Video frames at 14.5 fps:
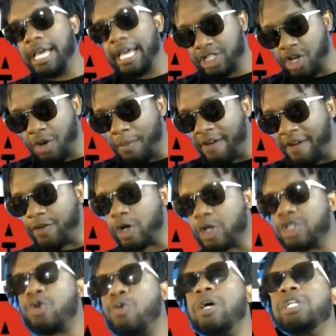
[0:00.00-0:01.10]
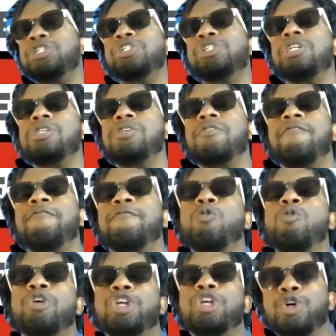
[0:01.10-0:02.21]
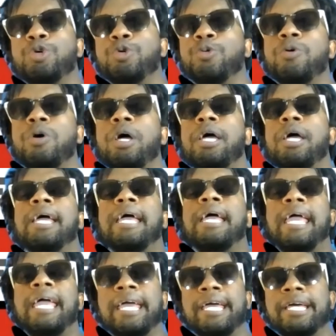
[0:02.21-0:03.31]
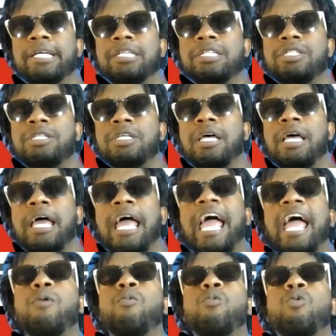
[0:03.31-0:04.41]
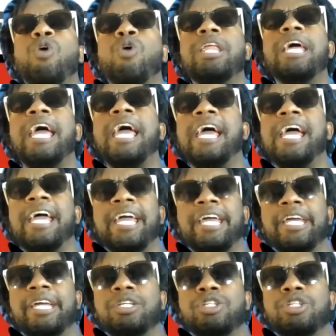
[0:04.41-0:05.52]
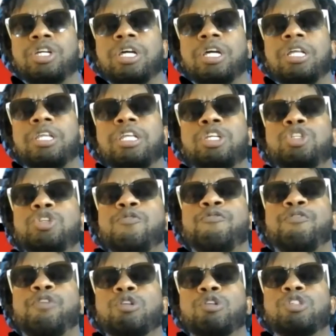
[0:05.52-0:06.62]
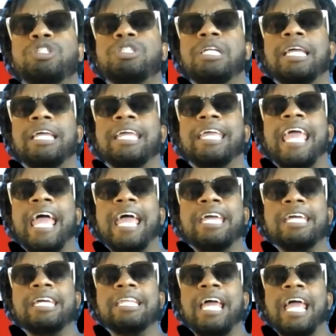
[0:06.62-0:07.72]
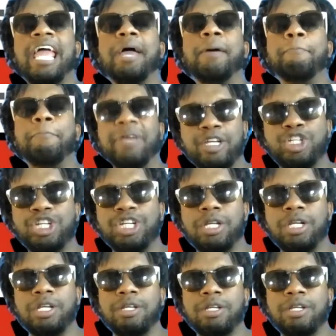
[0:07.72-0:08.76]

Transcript: And so my first question for you is, at what age did you first gain ambition?